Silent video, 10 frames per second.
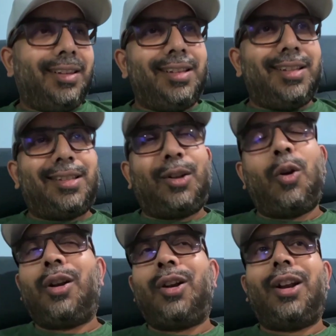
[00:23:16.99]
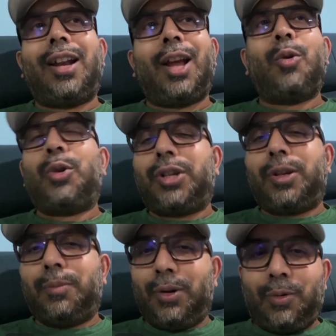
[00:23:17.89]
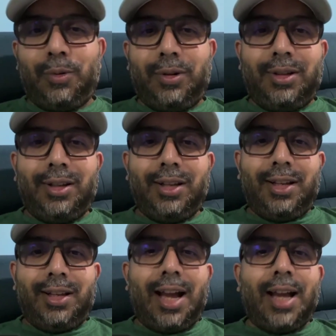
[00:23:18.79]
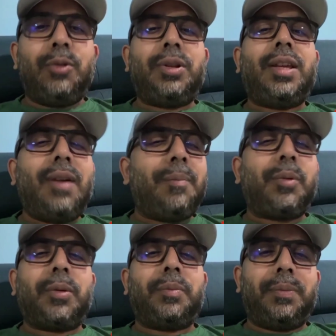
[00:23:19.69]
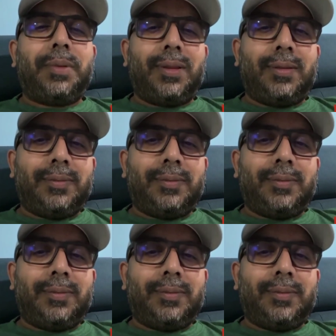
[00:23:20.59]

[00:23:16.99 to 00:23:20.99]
This is a non-negotiable rule. I don't give up on people.